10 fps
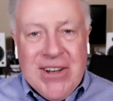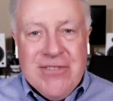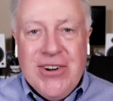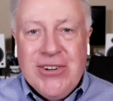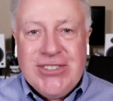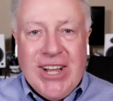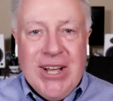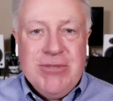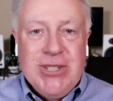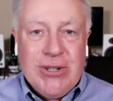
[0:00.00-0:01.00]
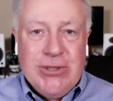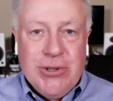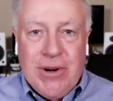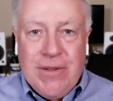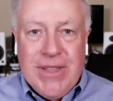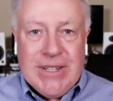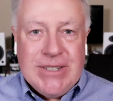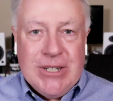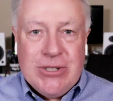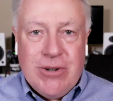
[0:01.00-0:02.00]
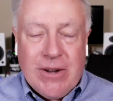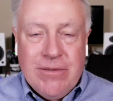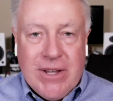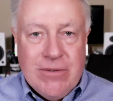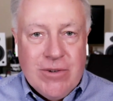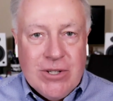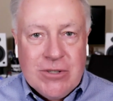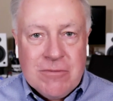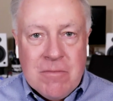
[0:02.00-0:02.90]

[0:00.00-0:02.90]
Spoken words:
Folks, I'm Chuck Joyner. This is Trek Favorites.